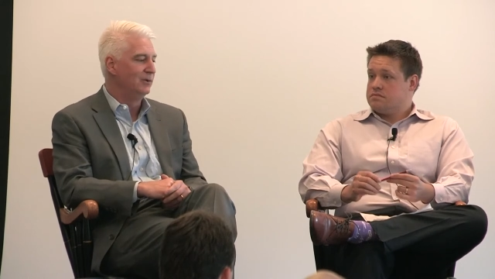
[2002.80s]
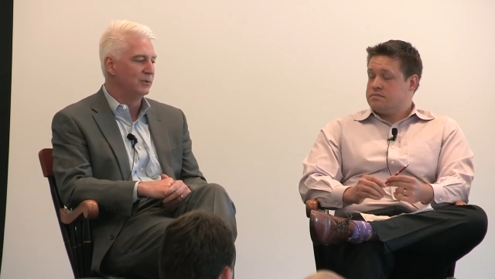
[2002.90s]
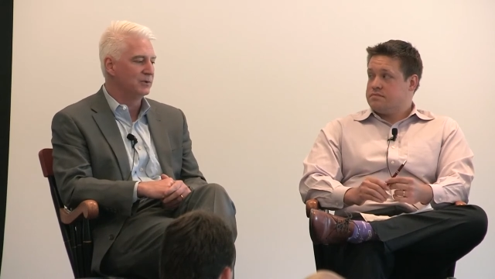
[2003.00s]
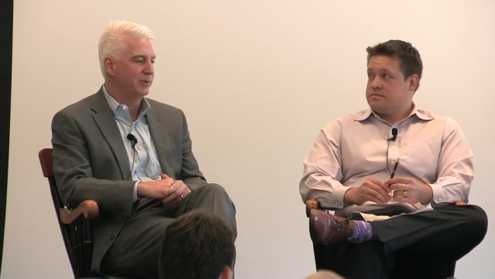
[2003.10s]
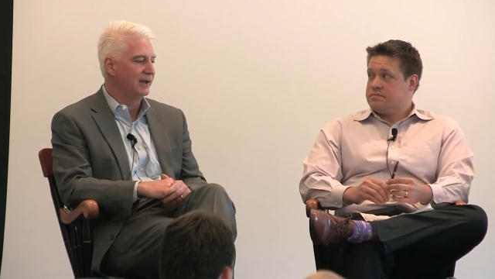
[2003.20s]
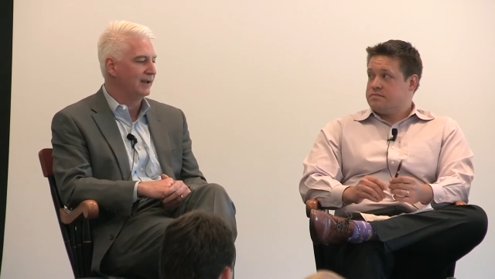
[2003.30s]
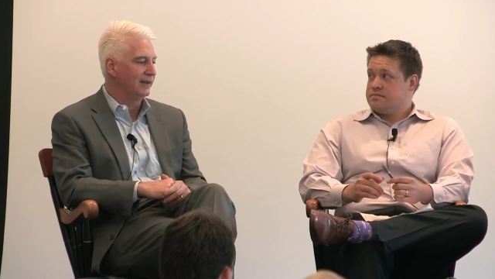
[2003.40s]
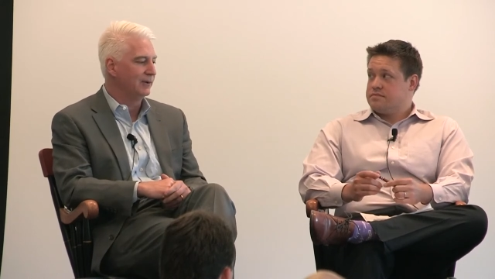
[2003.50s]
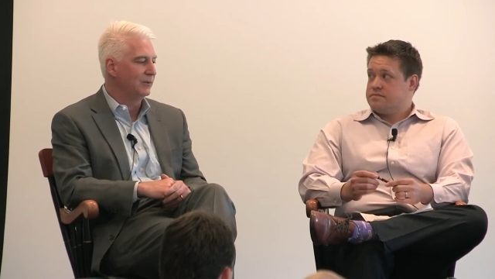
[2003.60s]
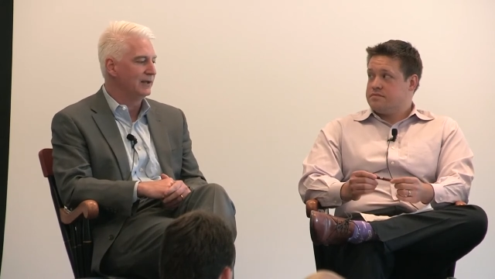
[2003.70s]
Speaker 1: we're spending, I
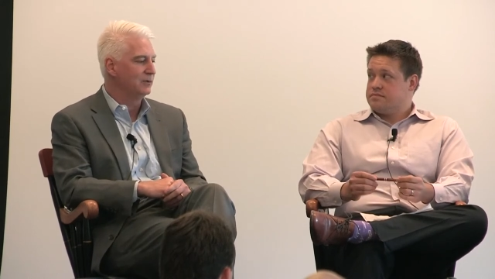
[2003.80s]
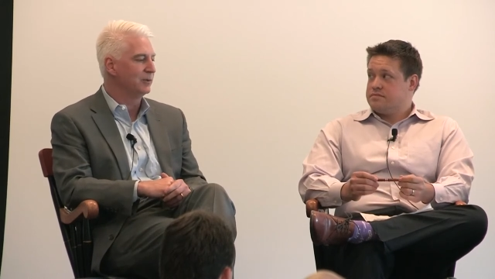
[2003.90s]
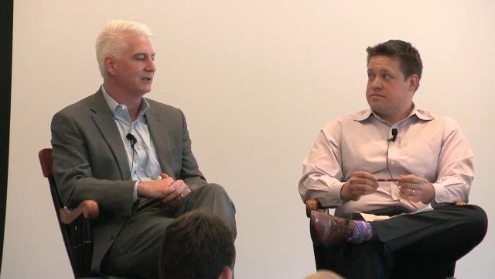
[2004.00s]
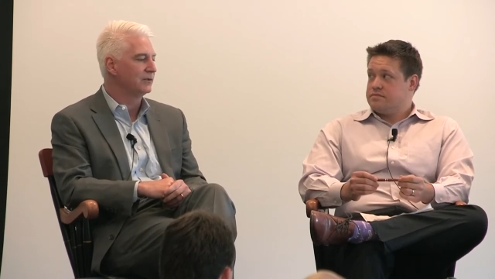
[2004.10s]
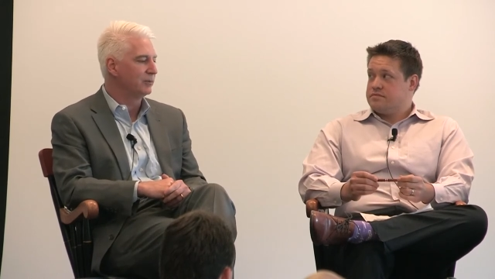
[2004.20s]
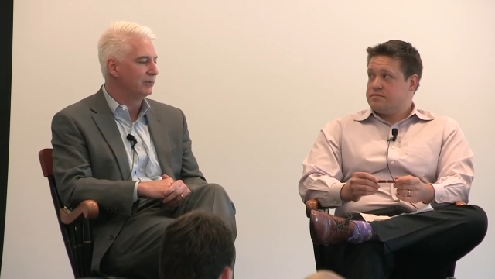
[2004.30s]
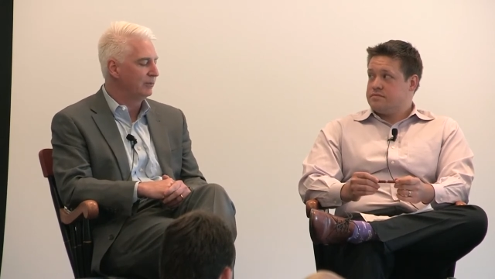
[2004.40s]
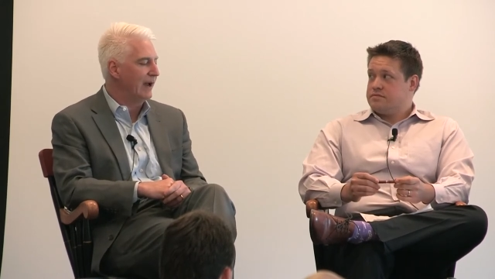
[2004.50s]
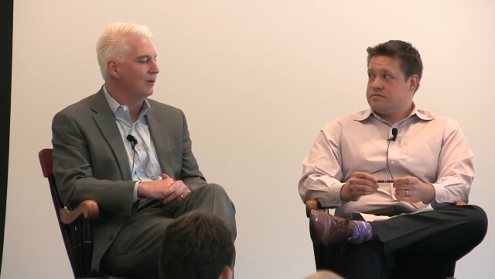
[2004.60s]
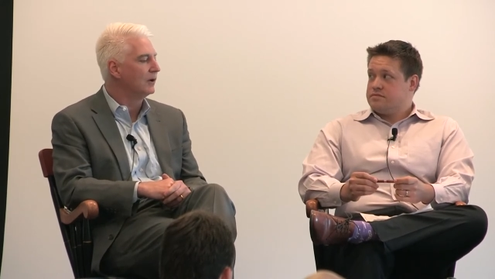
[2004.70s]
think, way too much
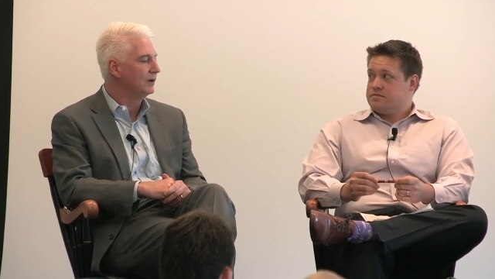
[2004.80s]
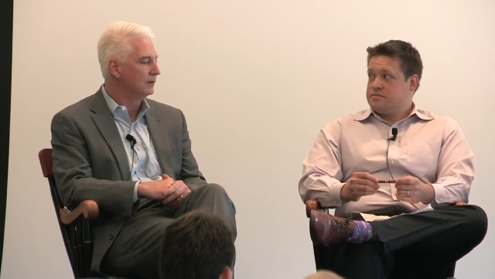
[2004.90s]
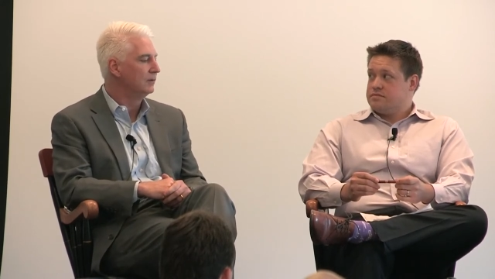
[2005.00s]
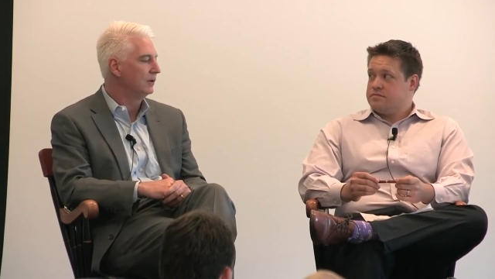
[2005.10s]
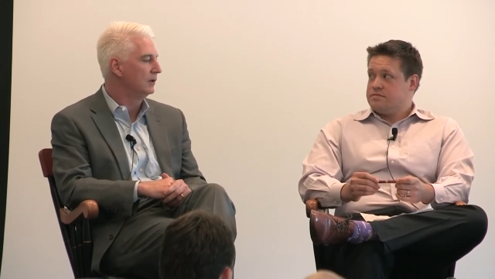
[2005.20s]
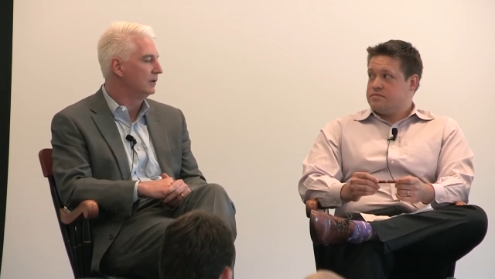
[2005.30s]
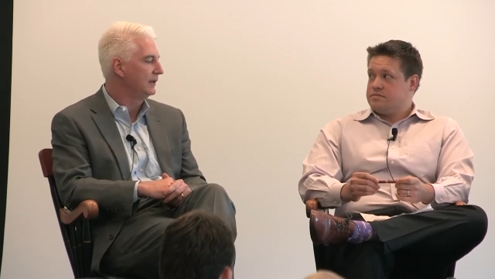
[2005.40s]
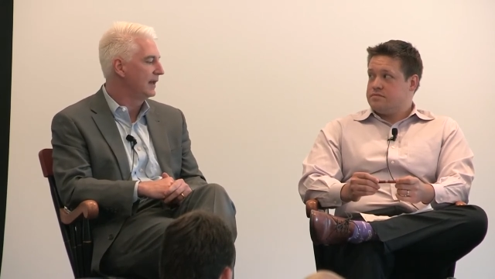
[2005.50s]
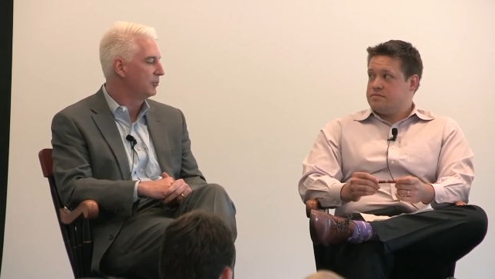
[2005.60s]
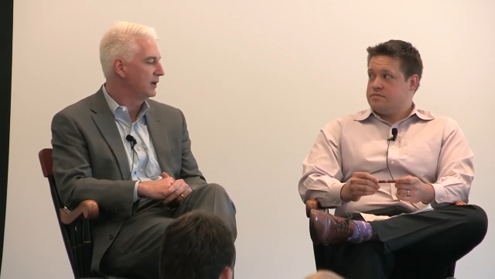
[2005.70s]
power on,
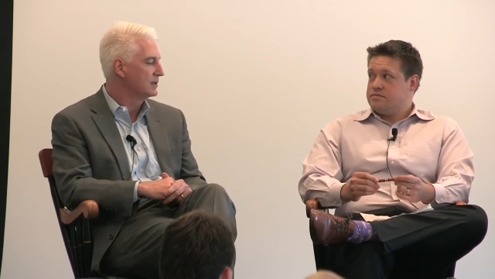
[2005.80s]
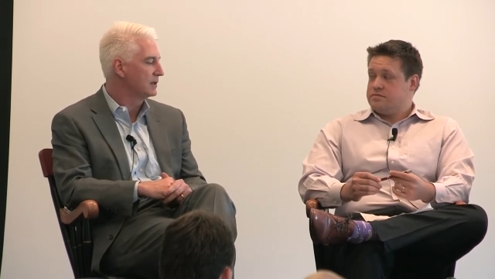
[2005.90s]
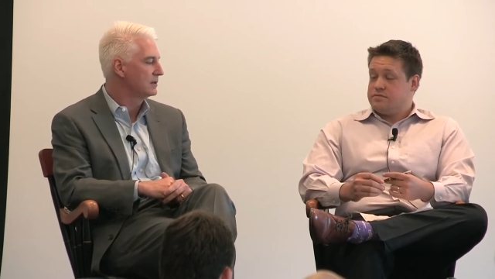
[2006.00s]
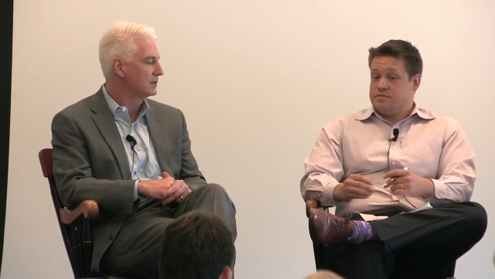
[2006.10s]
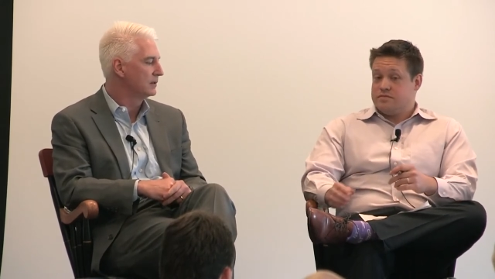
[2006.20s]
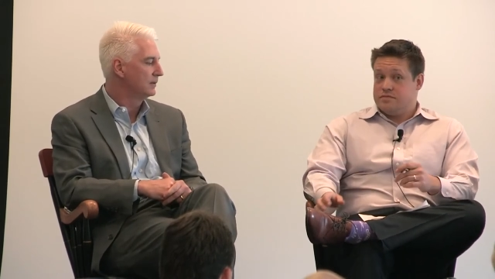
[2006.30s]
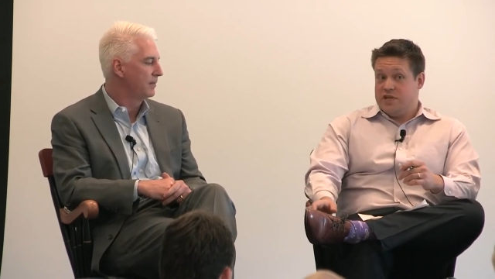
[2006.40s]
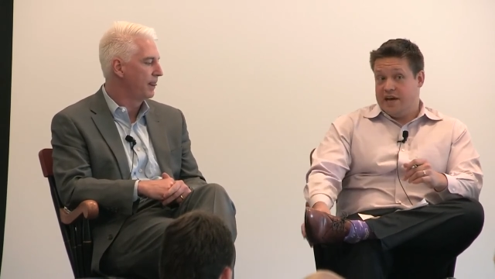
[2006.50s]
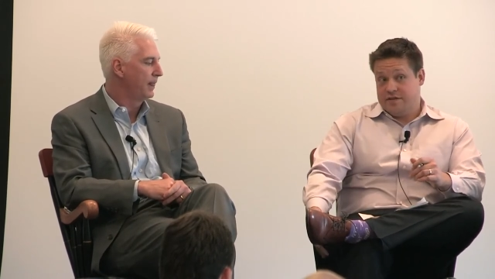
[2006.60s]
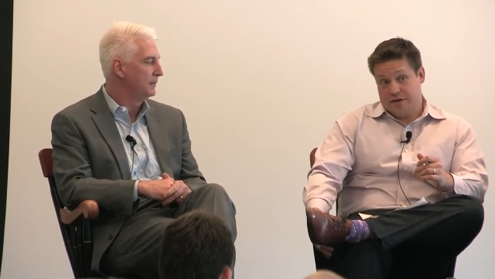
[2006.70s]
on that process.
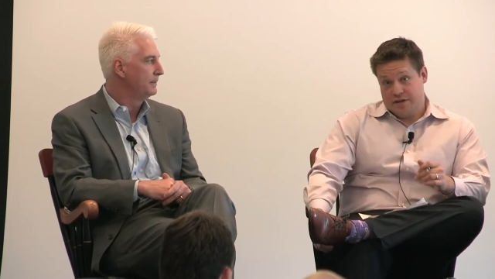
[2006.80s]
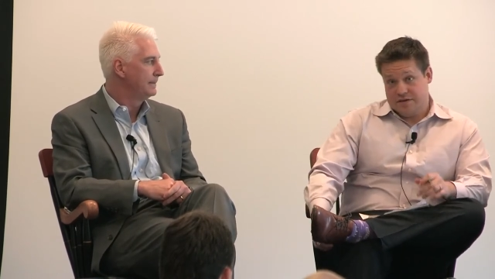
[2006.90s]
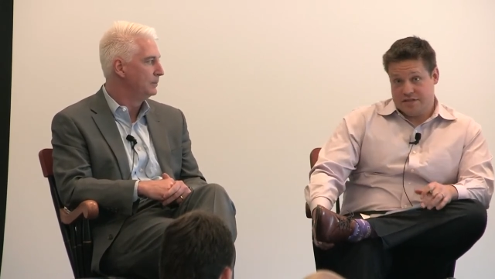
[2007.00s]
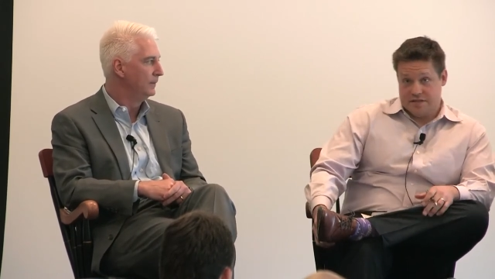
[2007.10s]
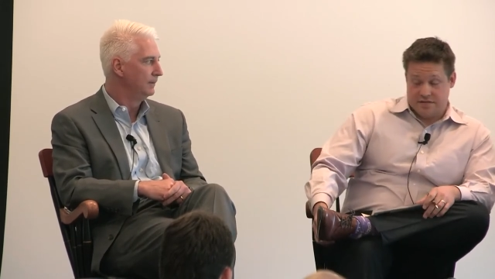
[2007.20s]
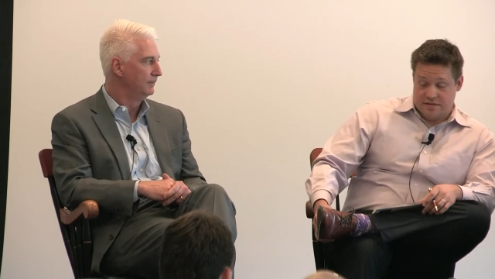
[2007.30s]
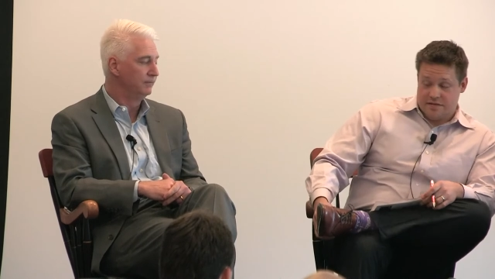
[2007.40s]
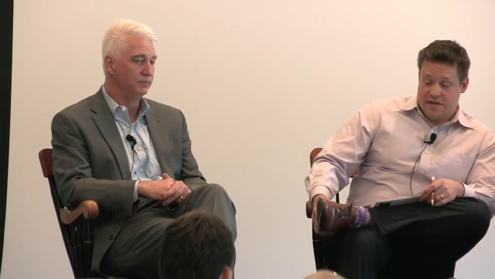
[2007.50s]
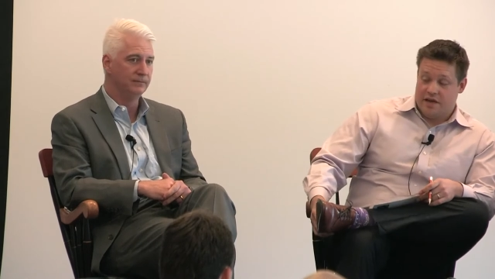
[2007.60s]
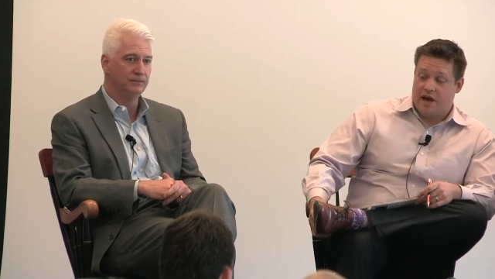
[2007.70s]
Speaker 2: Yeah, no, there is an
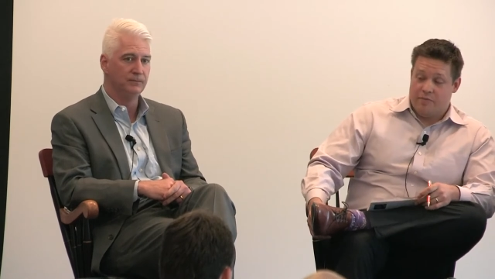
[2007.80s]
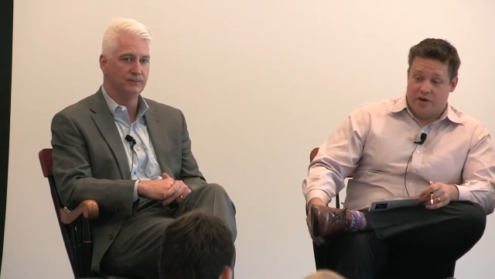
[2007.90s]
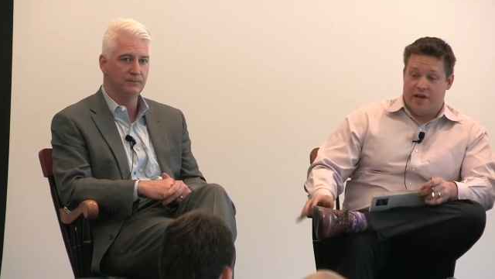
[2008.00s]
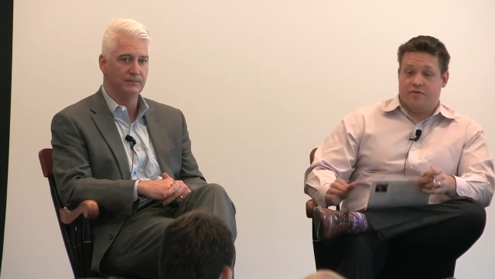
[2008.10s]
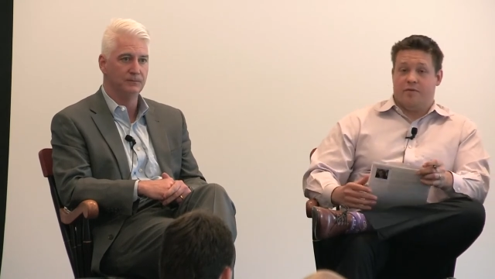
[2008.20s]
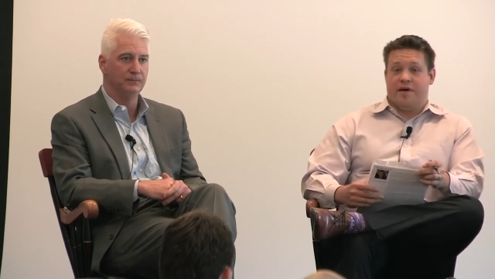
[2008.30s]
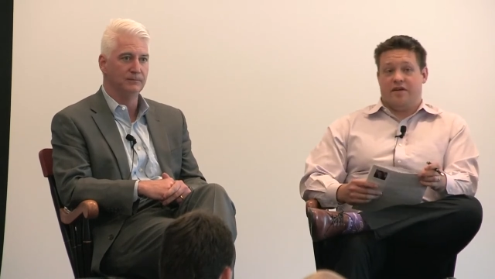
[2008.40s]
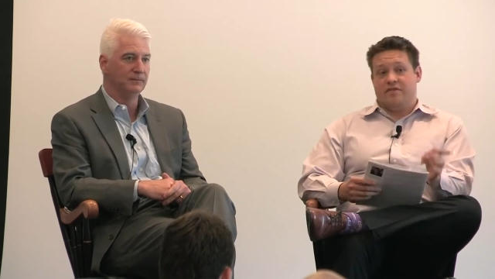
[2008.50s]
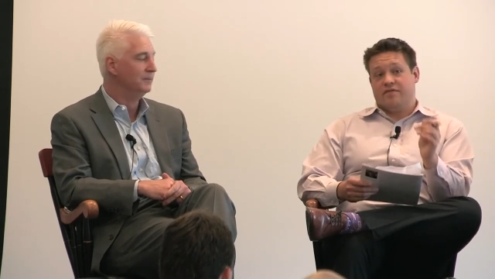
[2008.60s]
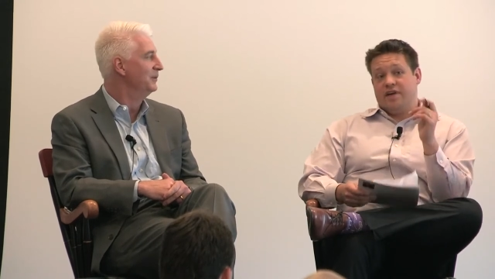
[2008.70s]
incomprehensible
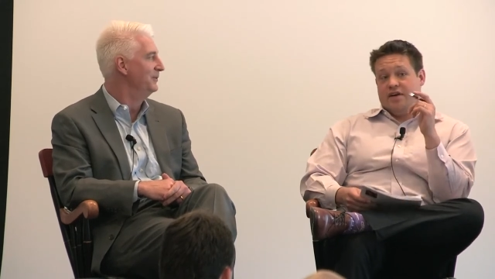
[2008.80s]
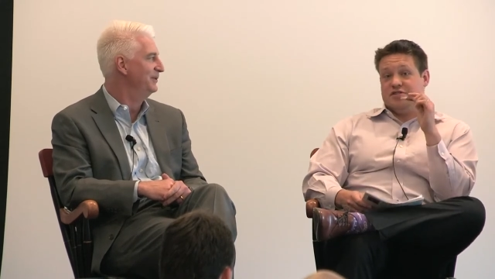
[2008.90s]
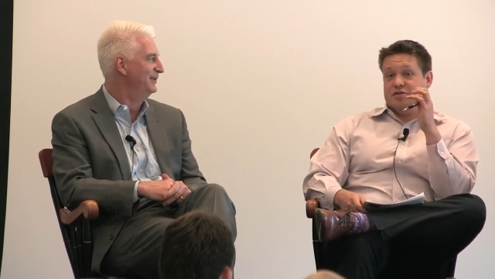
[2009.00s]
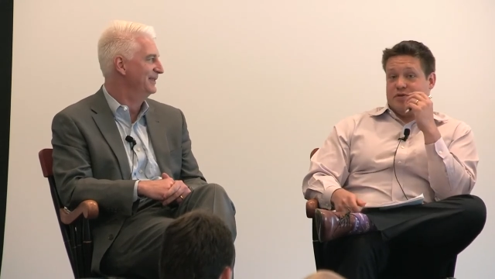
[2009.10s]
amount of energy